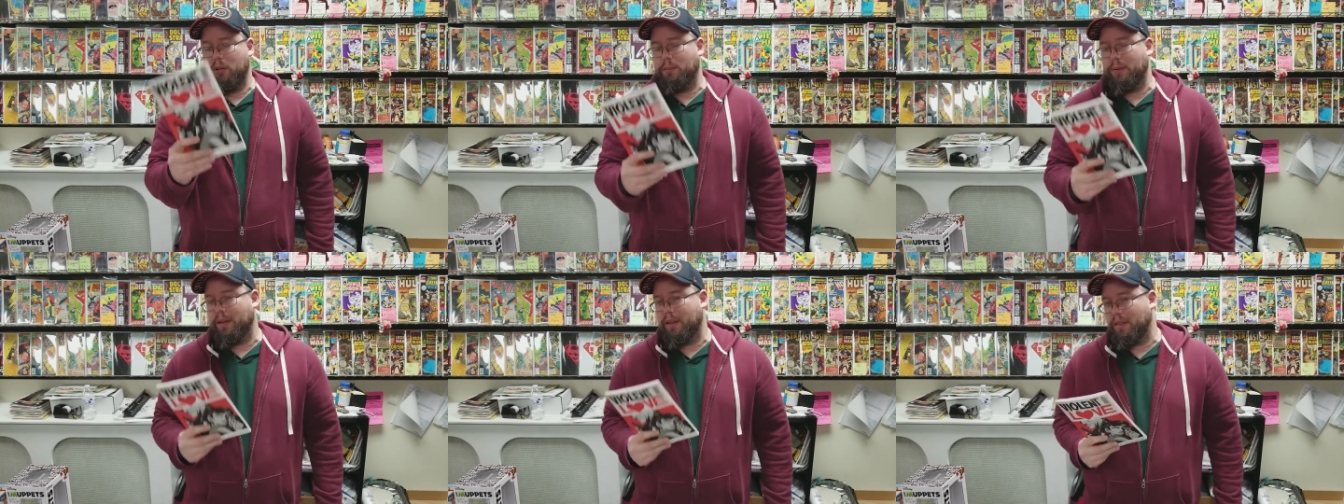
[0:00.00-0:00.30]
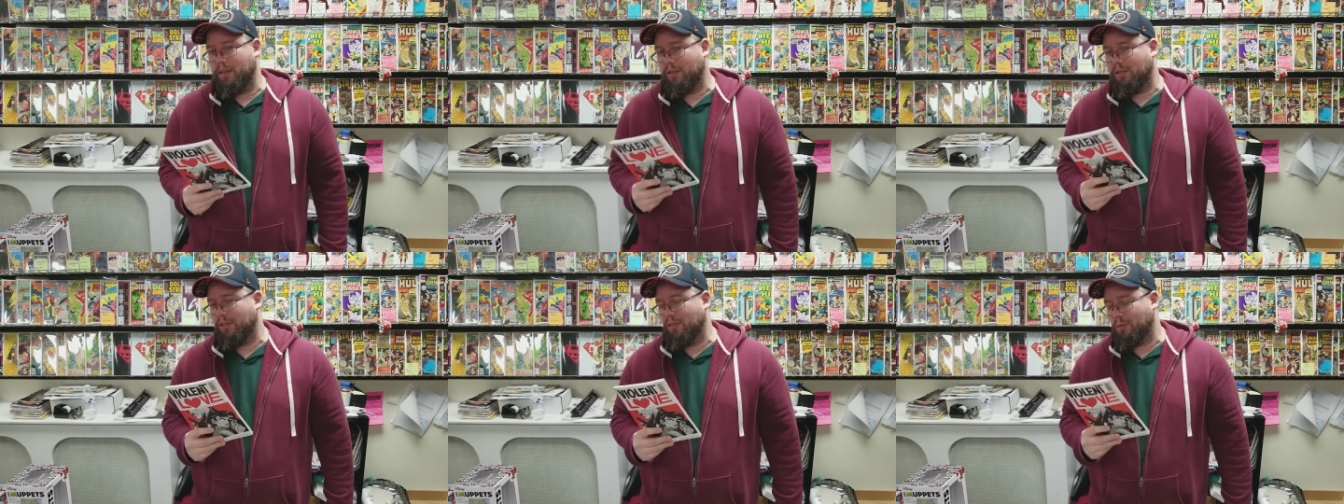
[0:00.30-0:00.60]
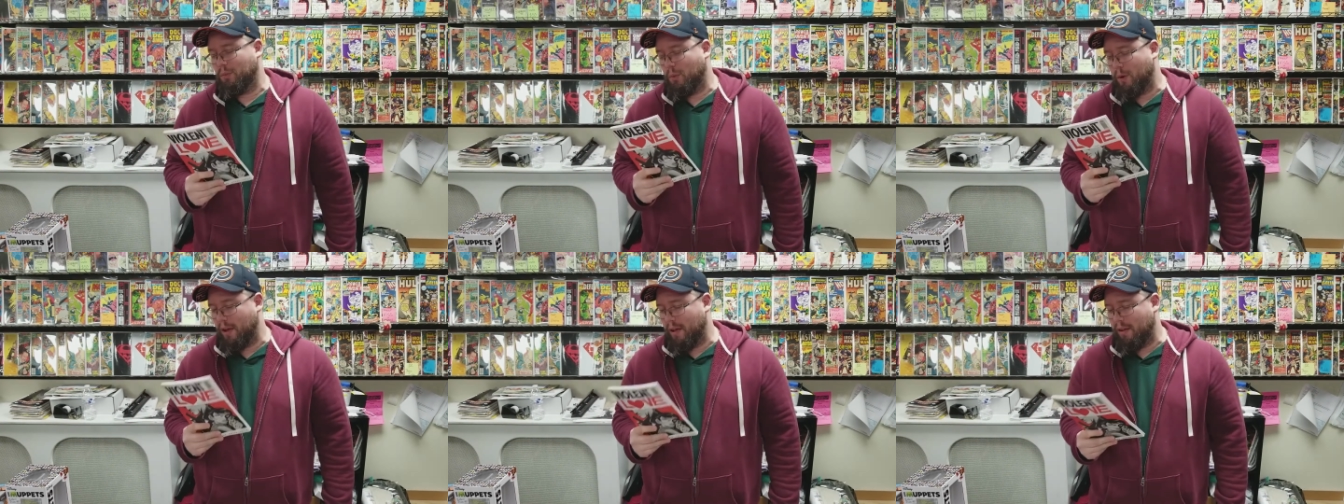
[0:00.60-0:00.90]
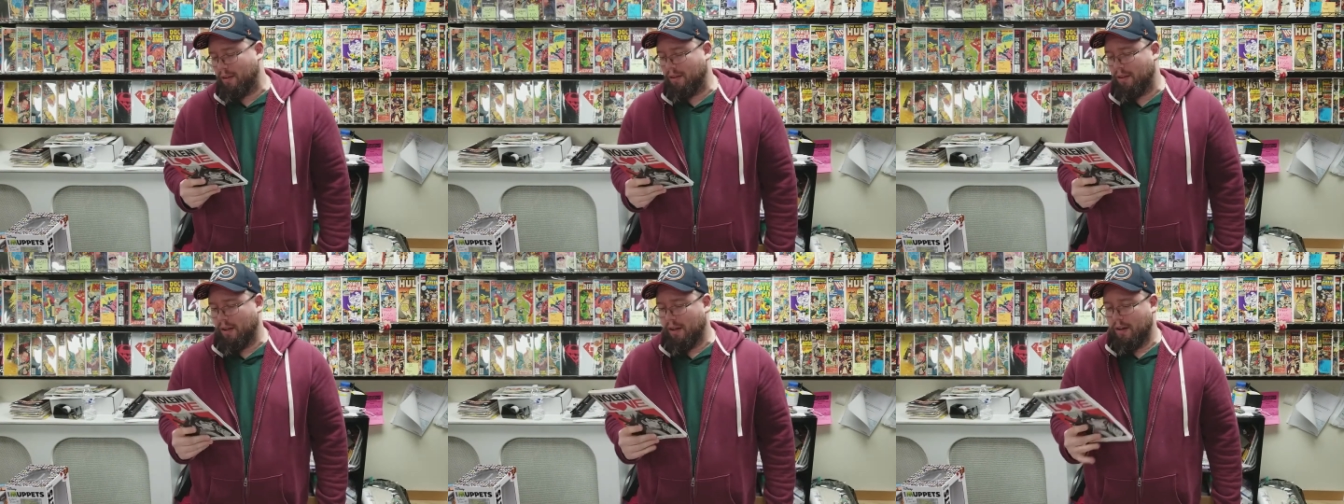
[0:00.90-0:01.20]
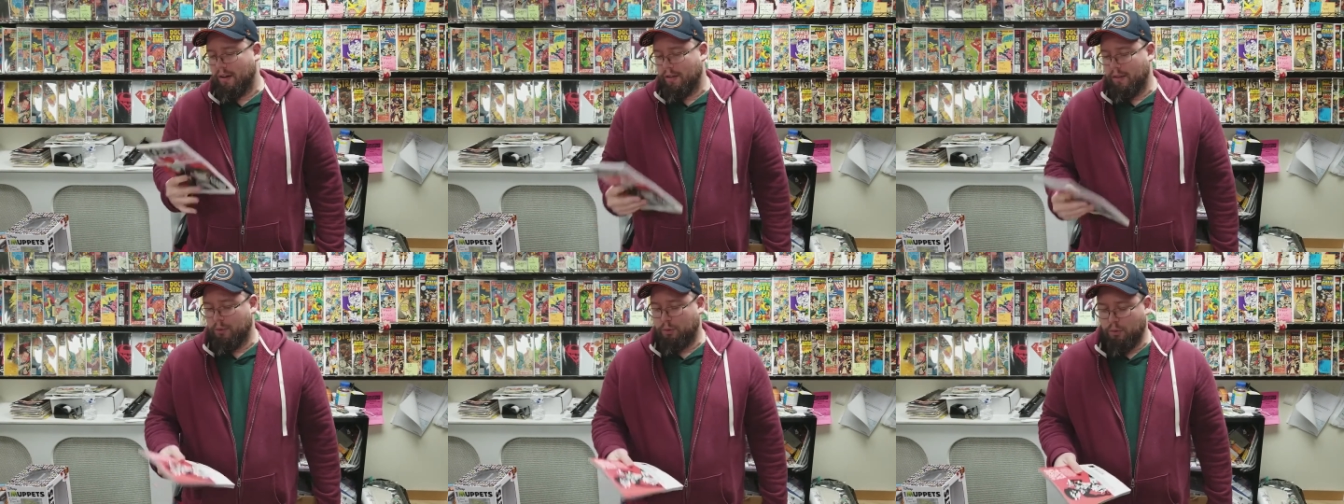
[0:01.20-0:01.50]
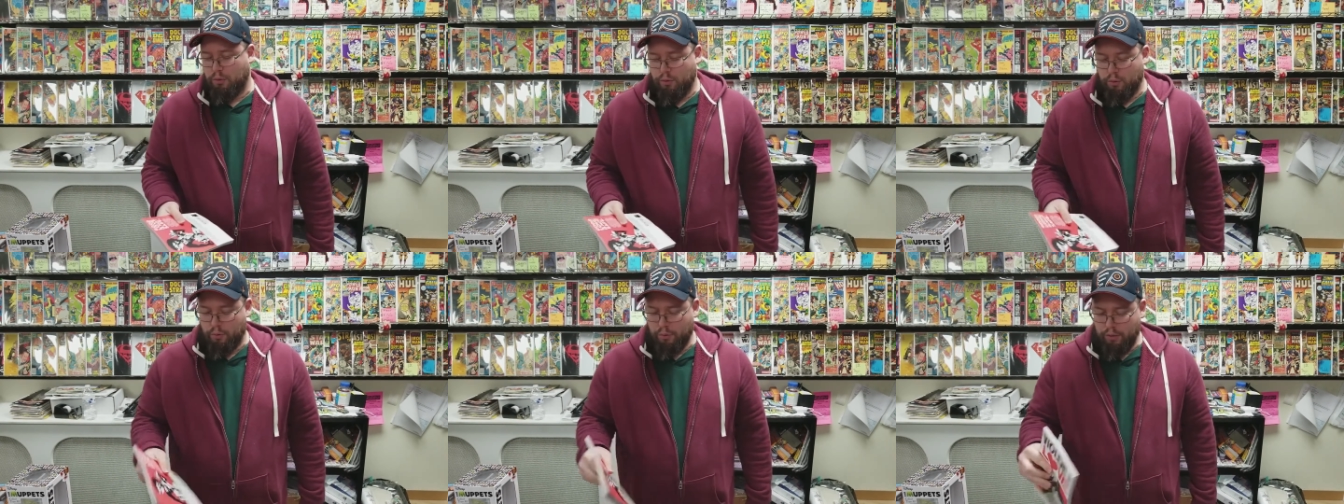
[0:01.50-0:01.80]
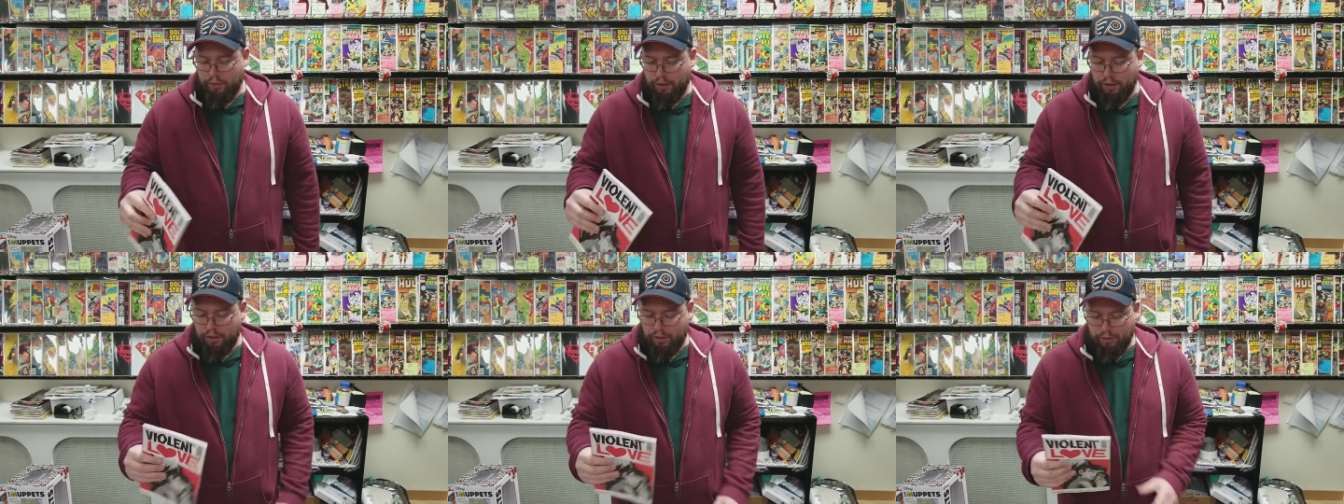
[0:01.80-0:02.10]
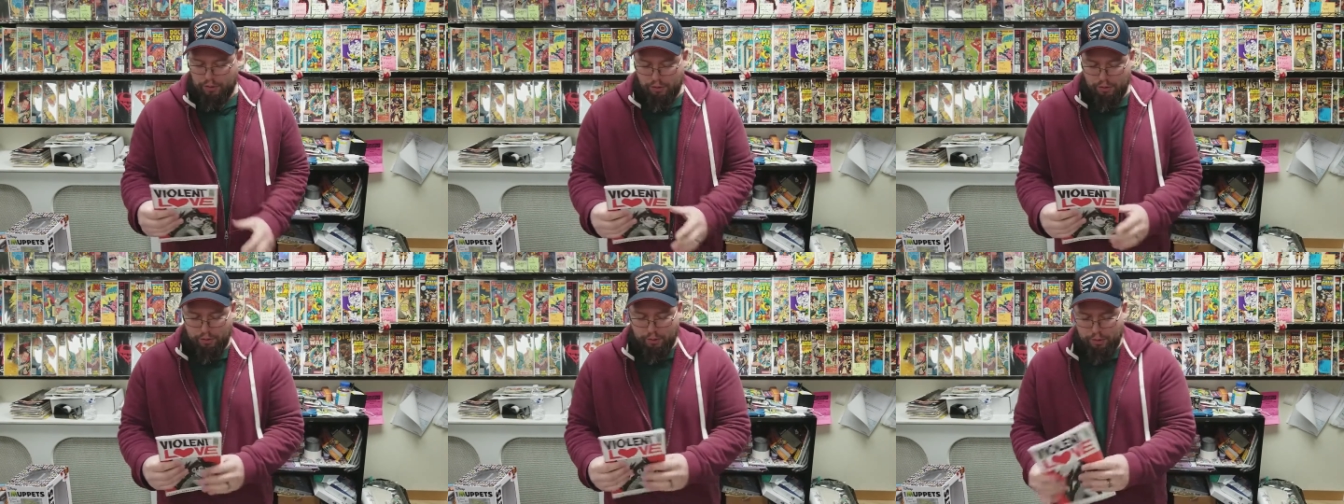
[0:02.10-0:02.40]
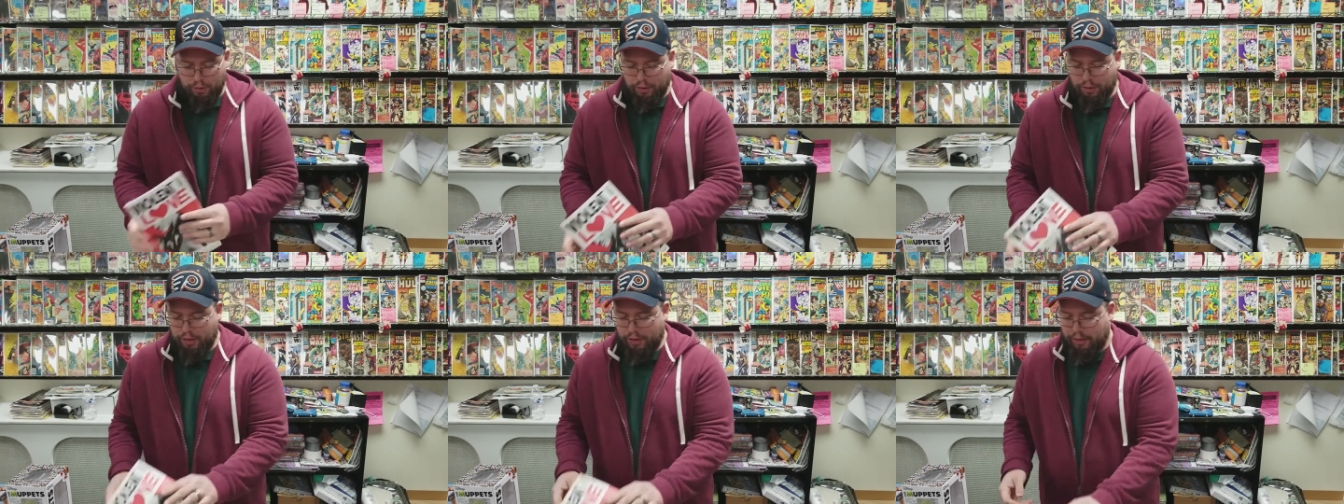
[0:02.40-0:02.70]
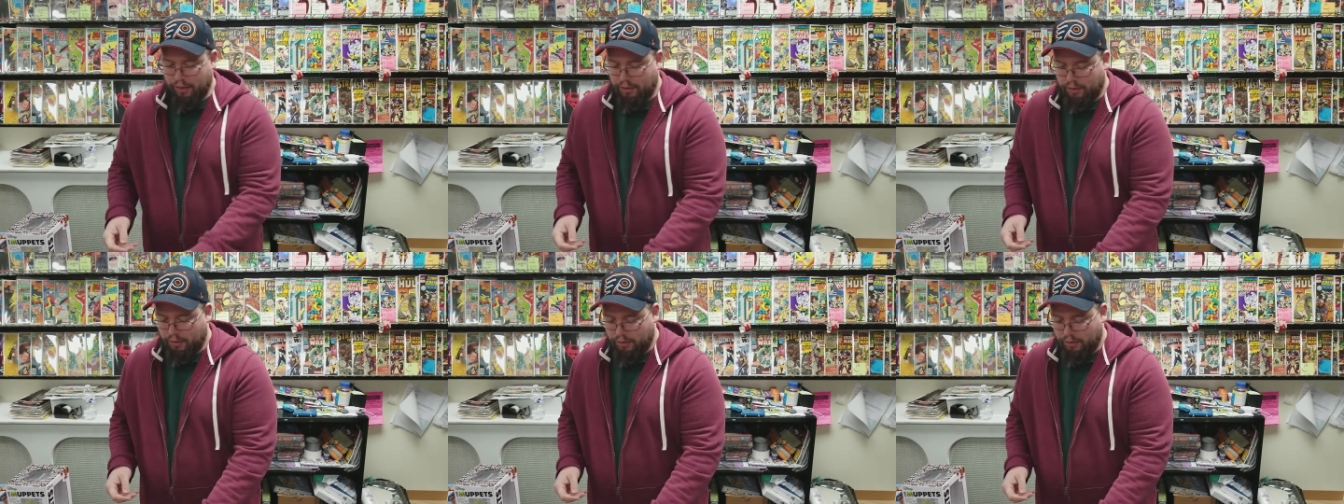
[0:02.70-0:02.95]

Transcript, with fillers: bit of this as well. This is a really good story.